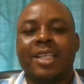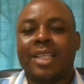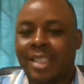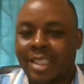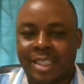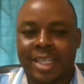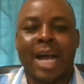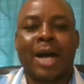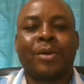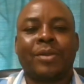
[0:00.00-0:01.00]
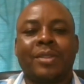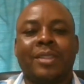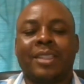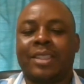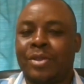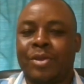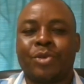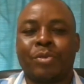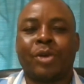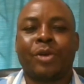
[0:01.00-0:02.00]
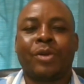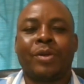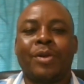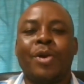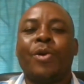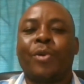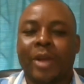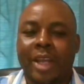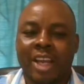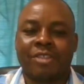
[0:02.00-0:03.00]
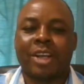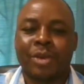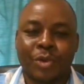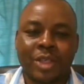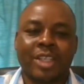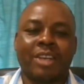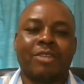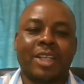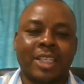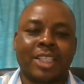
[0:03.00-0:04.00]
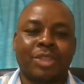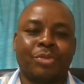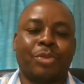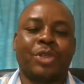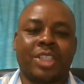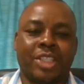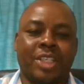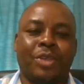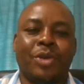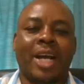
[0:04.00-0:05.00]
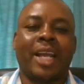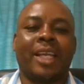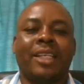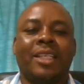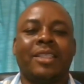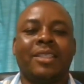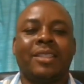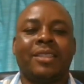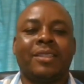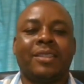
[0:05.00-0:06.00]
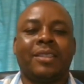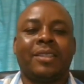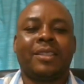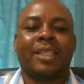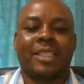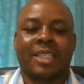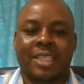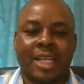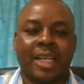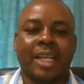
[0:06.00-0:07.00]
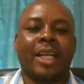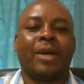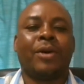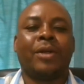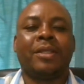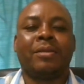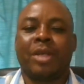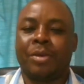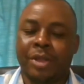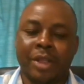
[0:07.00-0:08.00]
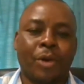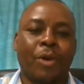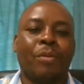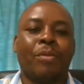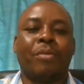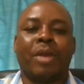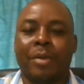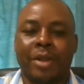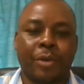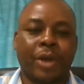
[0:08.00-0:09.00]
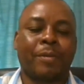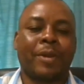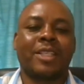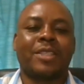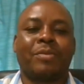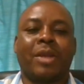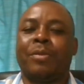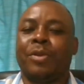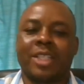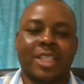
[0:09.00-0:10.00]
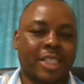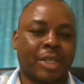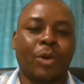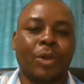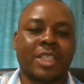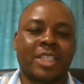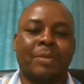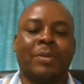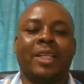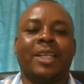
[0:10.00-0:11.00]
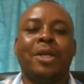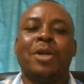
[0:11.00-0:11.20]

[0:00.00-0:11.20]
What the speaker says: It is now. It is not tomorrow. Wherever, in whichever leadership position you are in, as I said earlier on, maybe in the home, maybe in the workplace, maybe you're just an older sibling,